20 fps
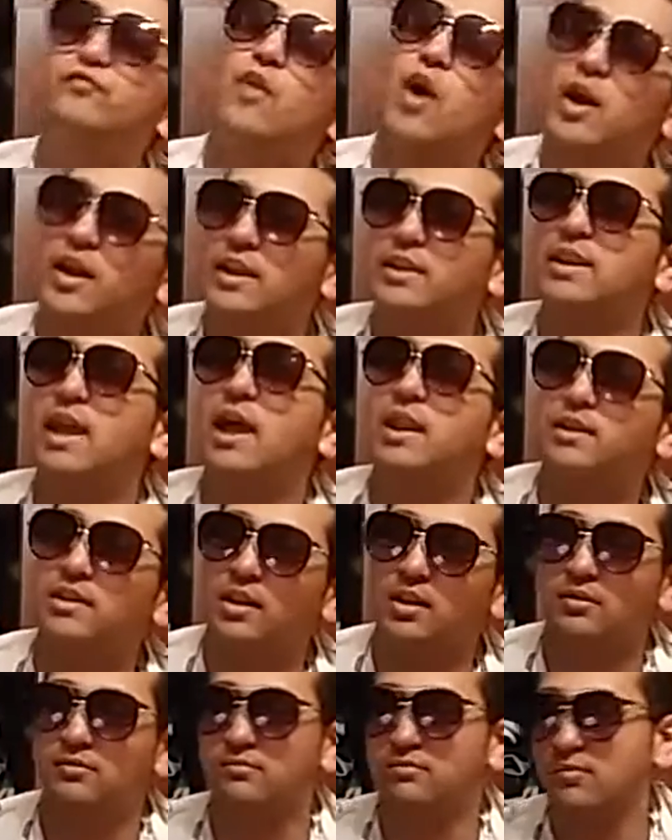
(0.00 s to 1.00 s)
fucking
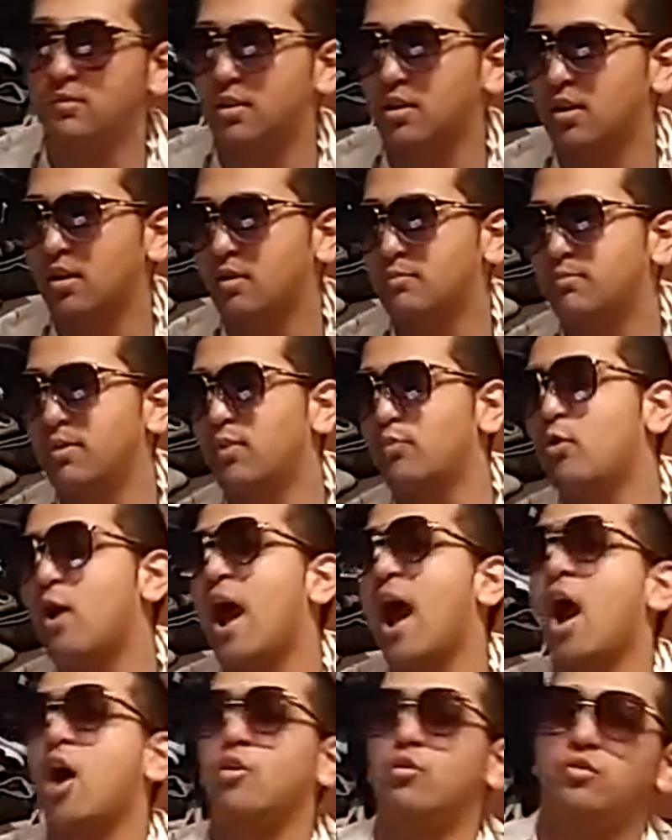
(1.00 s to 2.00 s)
ending. But
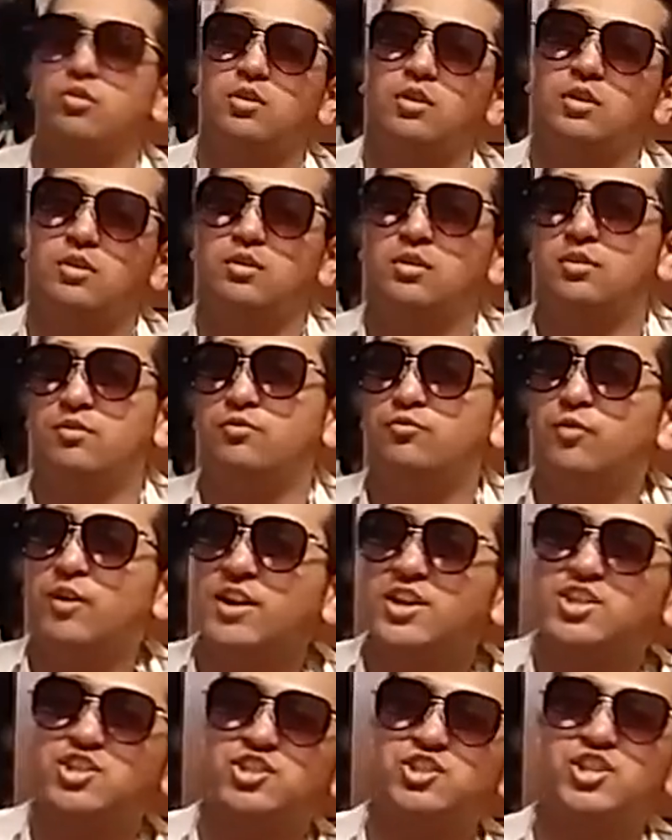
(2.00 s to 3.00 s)
wow,
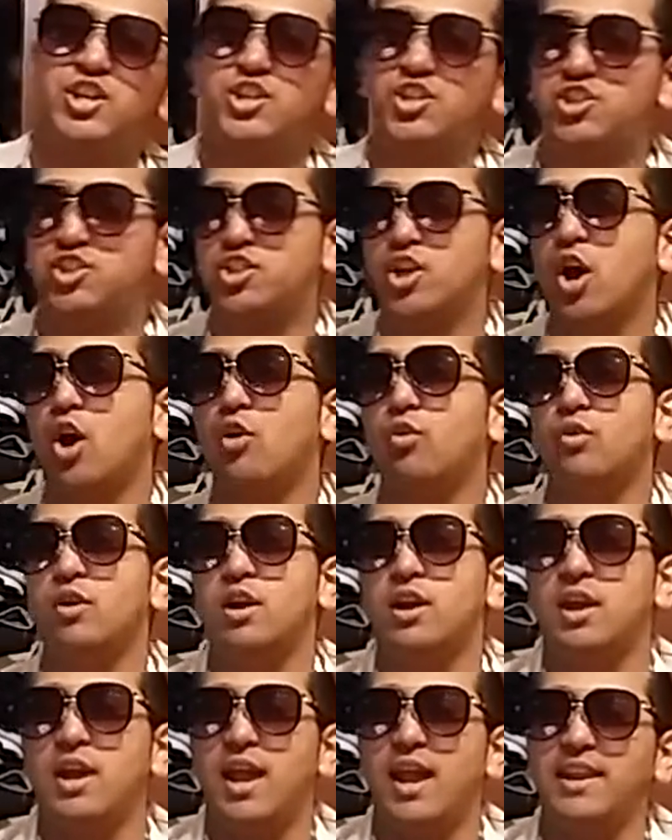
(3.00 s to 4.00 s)
what a shit
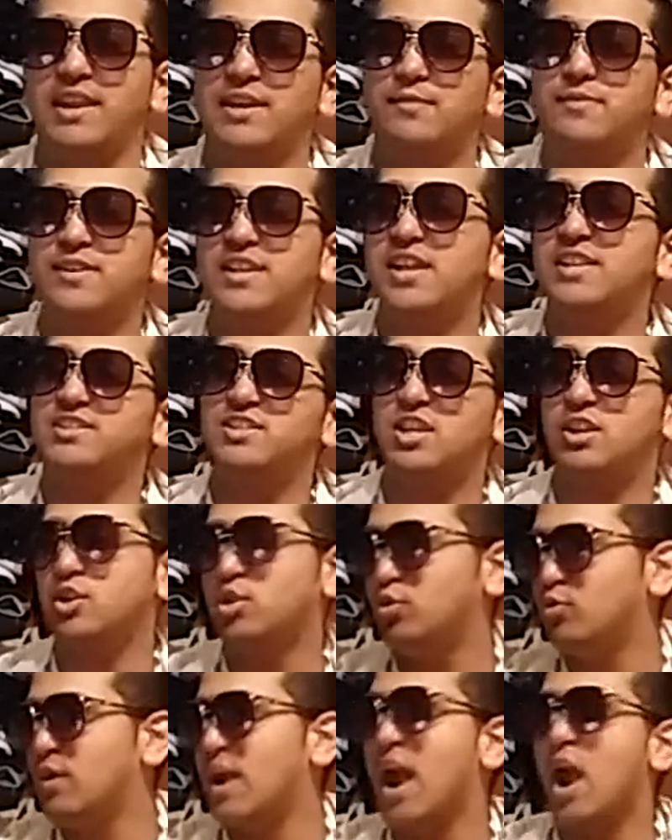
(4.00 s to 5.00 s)
show. And even it's the
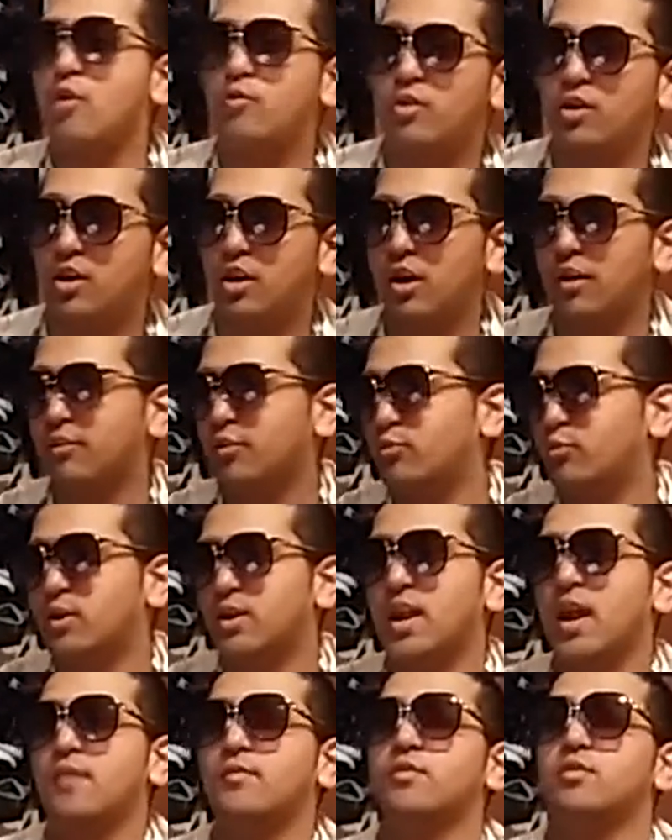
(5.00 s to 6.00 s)
new era,
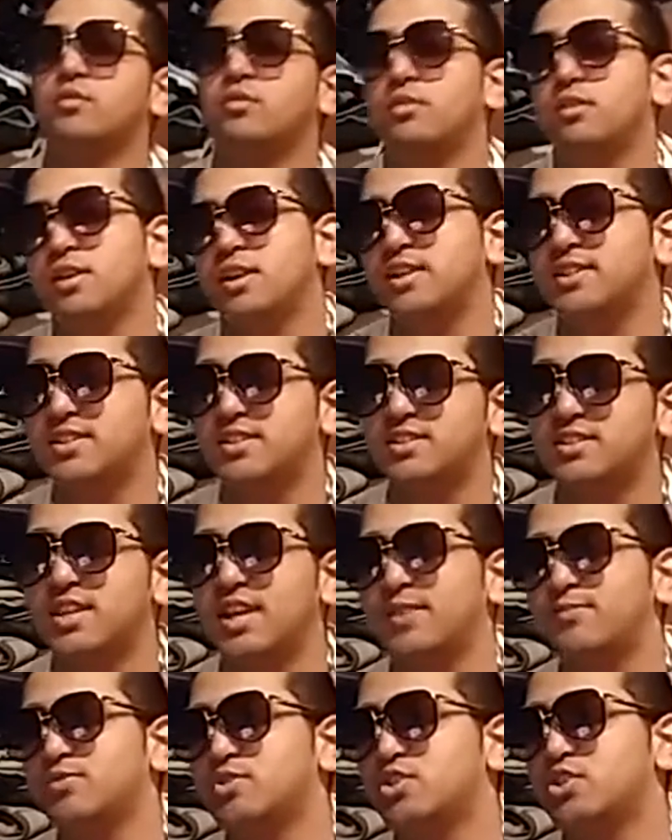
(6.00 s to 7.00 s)
whatever, it's the
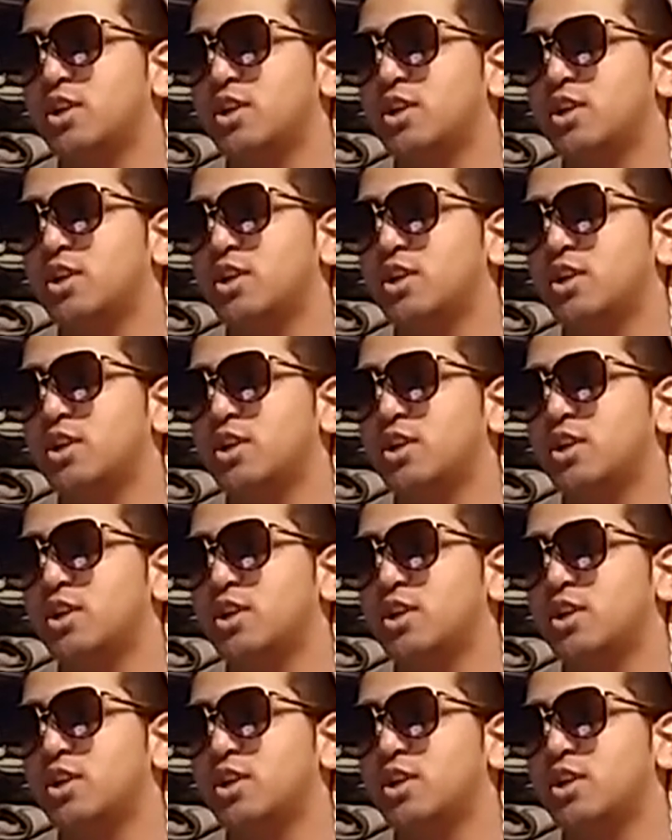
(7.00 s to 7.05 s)
same